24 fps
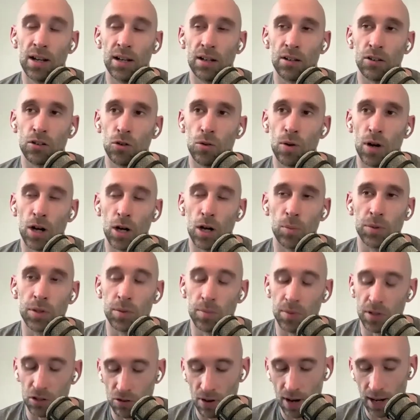in Galway,
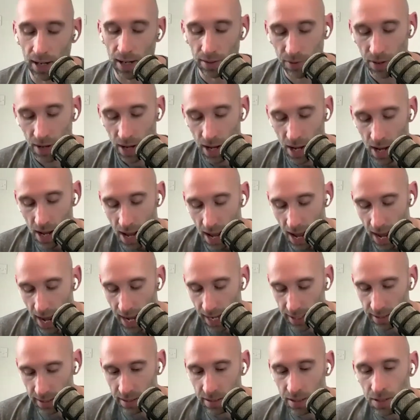Optima Strength.
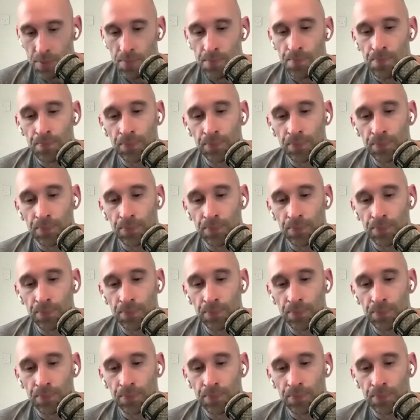And